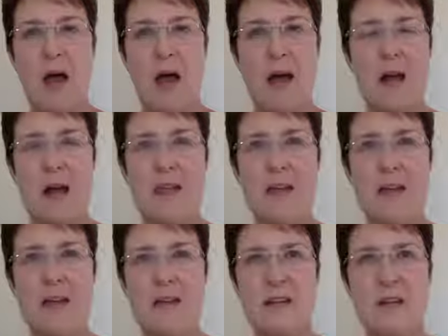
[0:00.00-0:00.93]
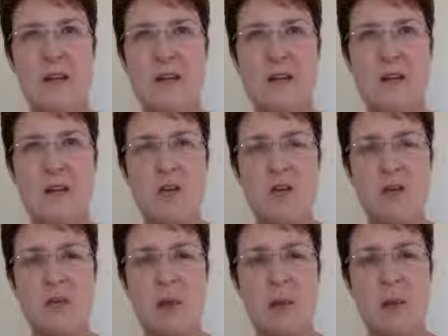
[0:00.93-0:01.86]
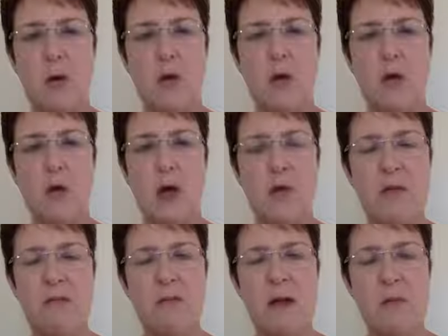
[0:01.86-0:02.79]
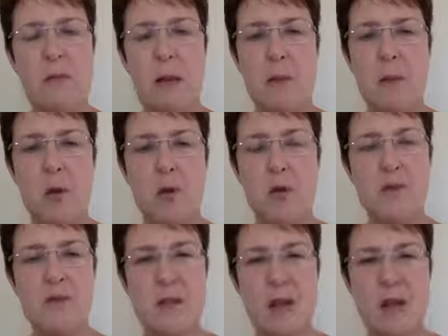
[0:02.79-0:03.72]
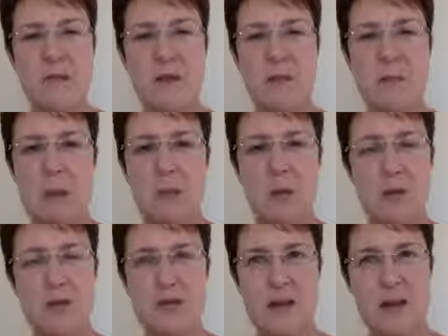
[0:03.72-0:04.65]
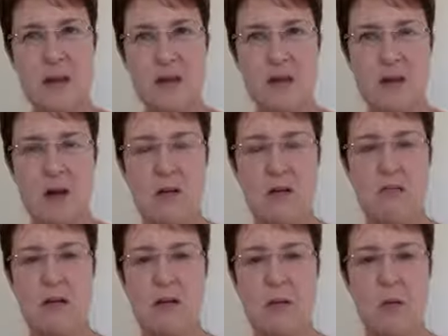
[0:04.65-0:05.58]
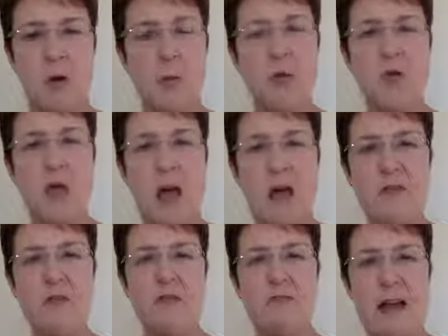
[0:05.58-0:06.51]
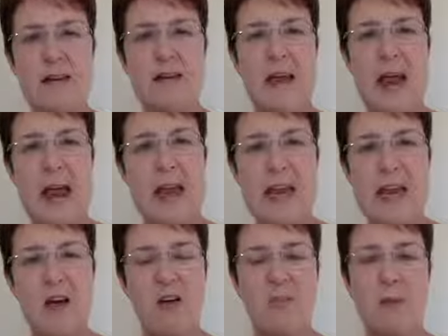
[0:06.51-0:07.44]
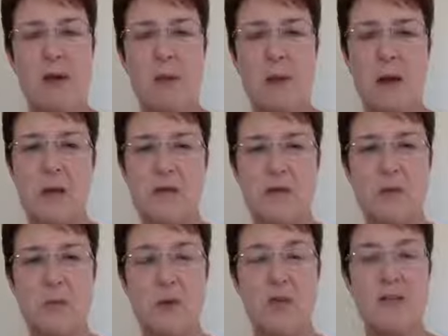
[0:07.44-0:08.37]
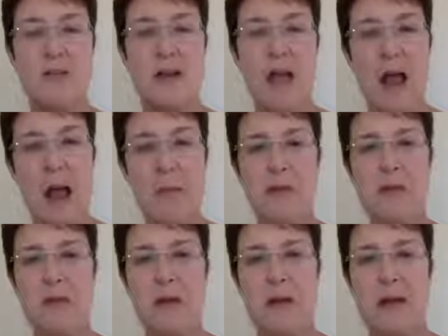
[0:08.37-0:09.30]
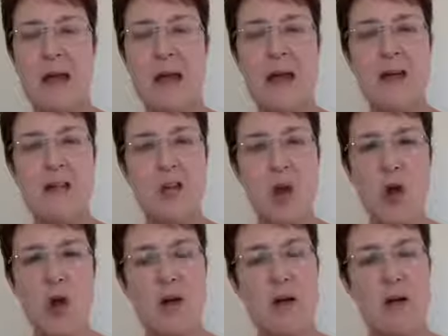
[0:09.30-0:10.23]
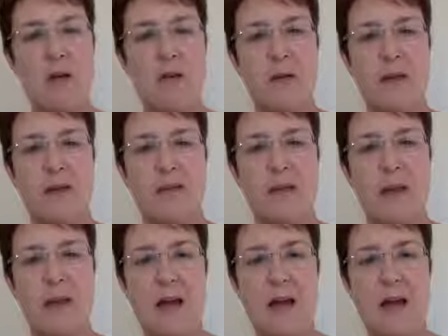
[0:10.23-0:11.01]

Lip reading: And I think it's nothing to do with my blog. You haven't read my blog. You say you've read my blog, you say you're an ardent reader on blog, but you haven't read any of my posts, because it's absolutely totally obvious